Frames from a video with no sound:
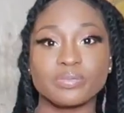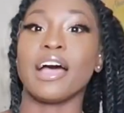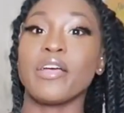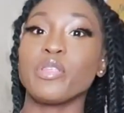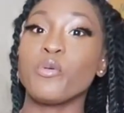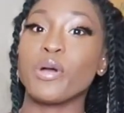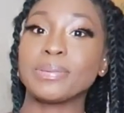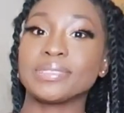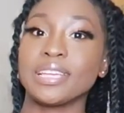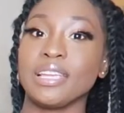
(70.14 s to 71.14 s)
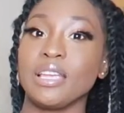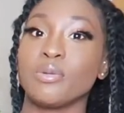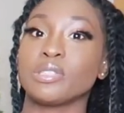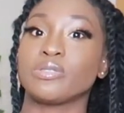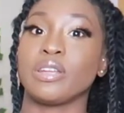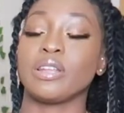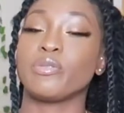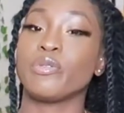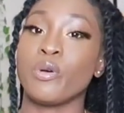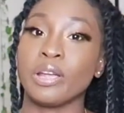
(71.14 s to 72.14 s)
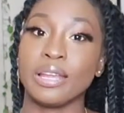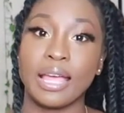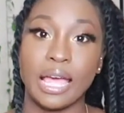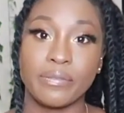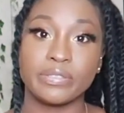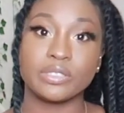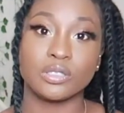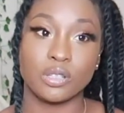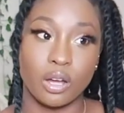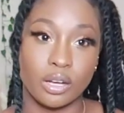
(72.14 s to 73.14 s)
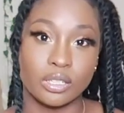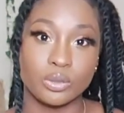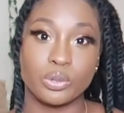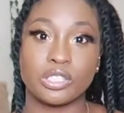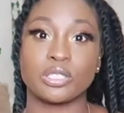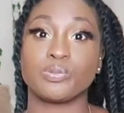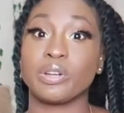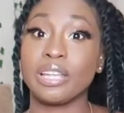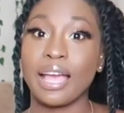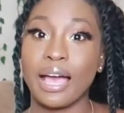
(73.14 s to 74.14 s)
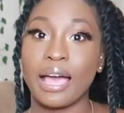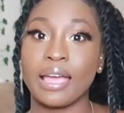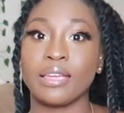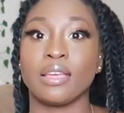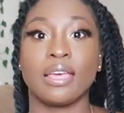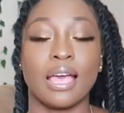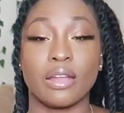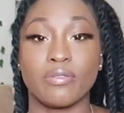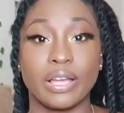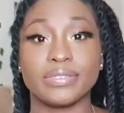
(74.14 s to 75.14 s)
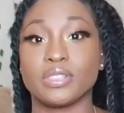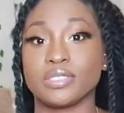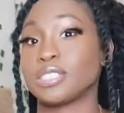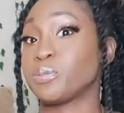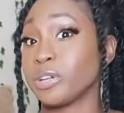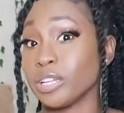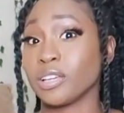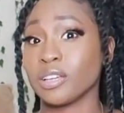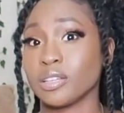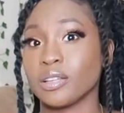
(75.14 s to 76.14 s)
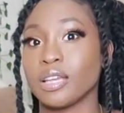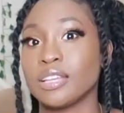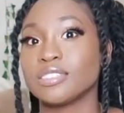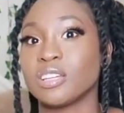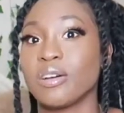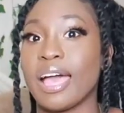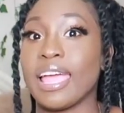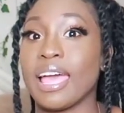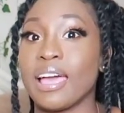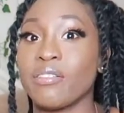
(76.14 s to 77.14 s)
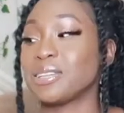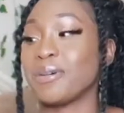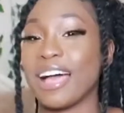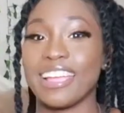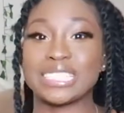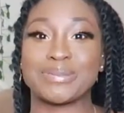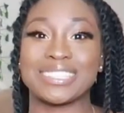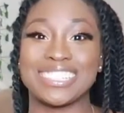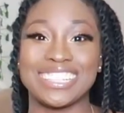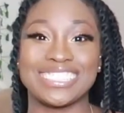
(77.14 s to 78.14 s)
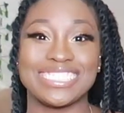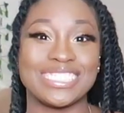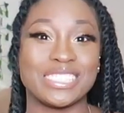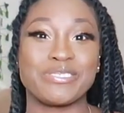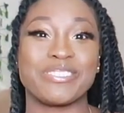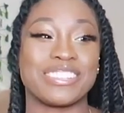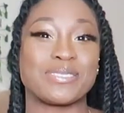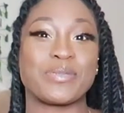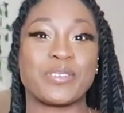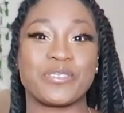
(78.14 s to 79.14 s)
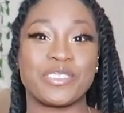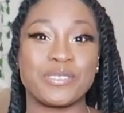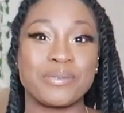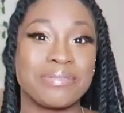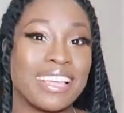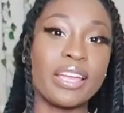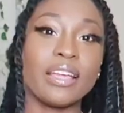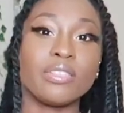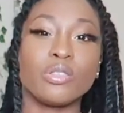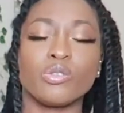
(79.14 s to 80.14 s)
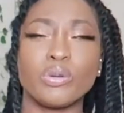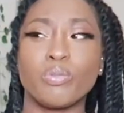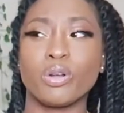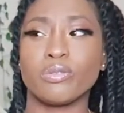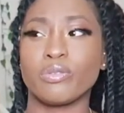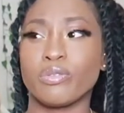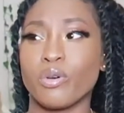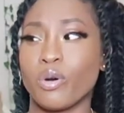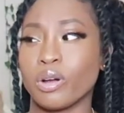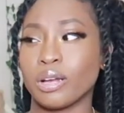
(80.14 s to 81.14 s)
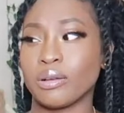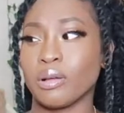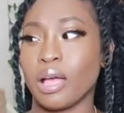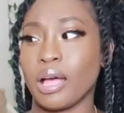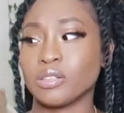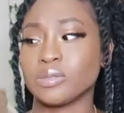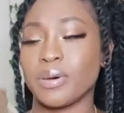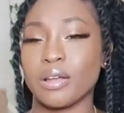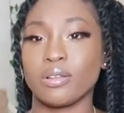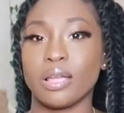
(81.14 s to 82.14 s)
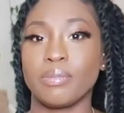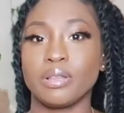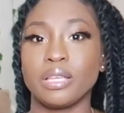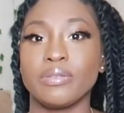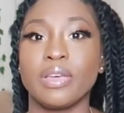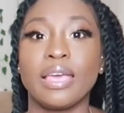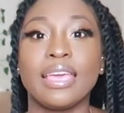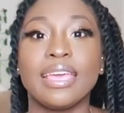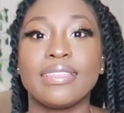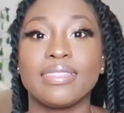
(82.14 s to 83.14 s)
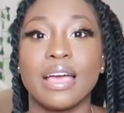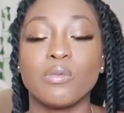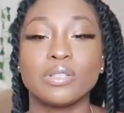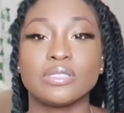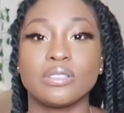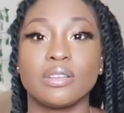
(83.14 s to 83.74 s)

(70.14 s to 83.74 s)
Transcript: On the website, it was rated 4.5 stars, which is pretty high. Out of 5 stars, that's pretty good. So I have some high expectations for this perfume. I got the 3.4 ounce bottle, I believe, and that was